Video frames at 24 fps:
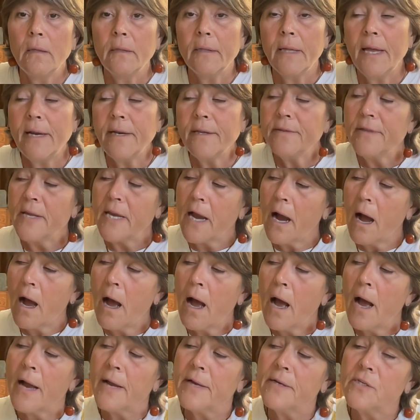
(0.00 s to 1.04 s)
letting the
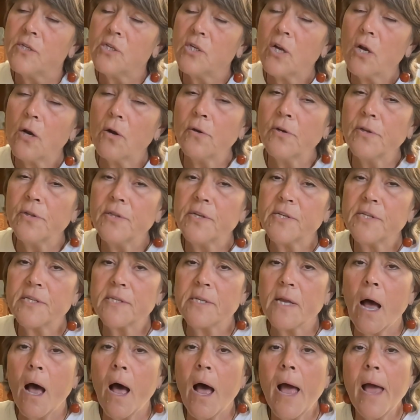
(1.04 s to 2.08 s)
eyes go to the
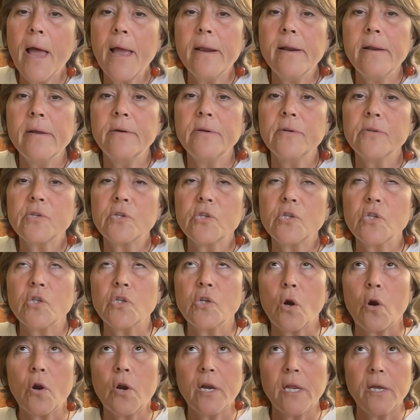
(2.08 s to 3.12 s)
side,
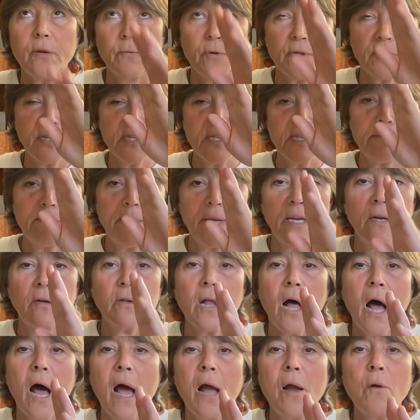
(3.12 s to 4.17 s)
starting with the
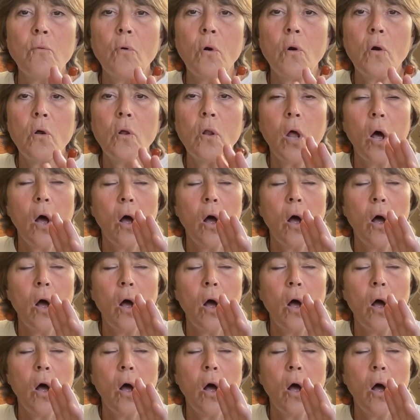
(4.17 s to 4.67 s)
Spiegel eye roll.